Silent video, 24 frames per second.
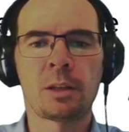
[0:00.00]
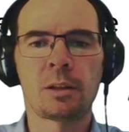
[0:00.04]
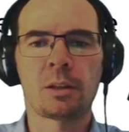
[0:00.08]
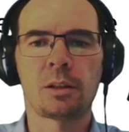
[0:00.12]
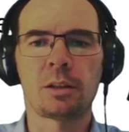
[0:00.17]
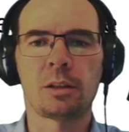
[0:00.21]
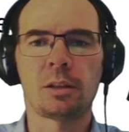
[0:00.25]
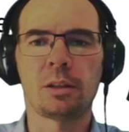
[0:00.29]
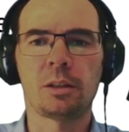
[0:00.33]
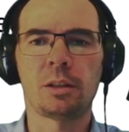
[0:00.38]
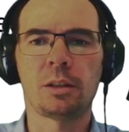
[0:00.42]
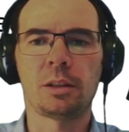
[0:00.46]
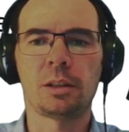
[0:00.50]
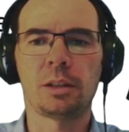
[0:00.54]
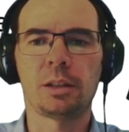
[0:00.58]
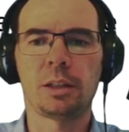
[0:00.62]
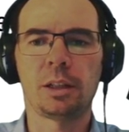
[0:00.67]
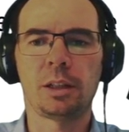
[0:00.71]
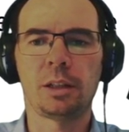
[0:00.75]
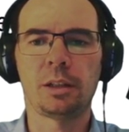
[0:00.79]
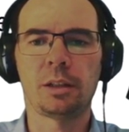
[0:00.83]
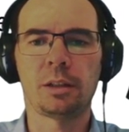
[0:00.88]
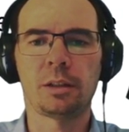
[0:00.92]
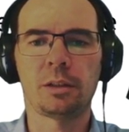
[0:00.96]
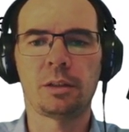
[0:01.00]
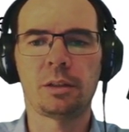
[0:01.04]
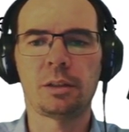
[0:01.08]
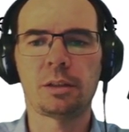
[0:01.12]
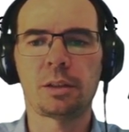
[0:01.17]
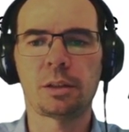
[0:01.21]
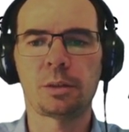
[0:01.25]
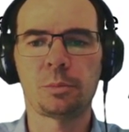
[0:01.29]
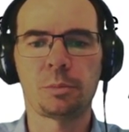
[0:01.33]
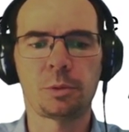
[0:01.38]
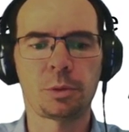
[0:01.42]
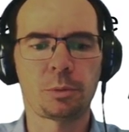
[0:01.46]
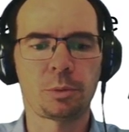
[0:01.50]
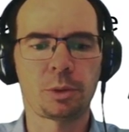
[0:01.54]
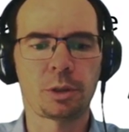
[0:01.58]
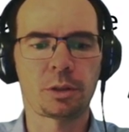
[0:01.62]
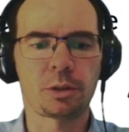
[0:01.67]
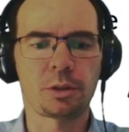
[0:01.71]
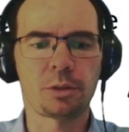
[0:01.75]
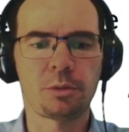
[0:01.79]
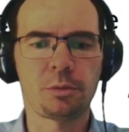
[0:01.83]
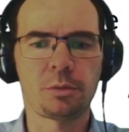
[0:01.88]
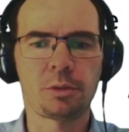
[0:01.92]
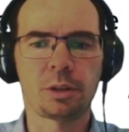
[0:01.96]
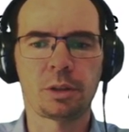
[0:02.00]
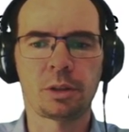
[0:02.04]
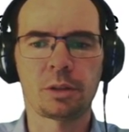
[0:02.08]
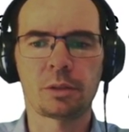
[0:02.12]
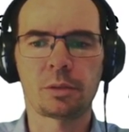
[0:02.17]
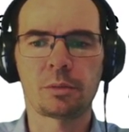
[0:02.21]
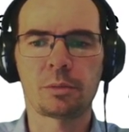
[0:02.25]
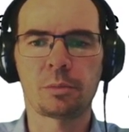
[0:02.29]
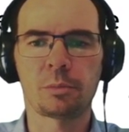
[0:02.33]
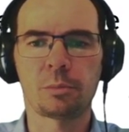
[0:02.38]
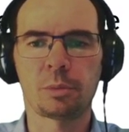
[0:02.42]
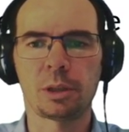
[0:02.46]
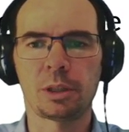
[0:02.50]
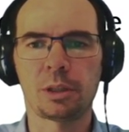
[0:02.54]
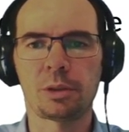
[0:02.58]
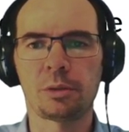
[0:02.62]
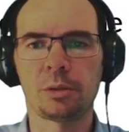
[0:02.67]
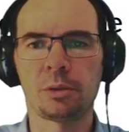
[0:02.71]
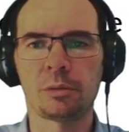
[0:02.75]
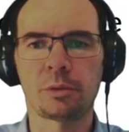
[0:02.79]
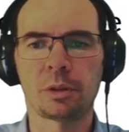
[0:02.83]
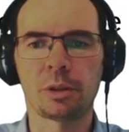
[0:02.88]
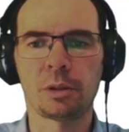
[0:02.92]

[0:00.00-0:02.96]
And this is what we are doing by solving the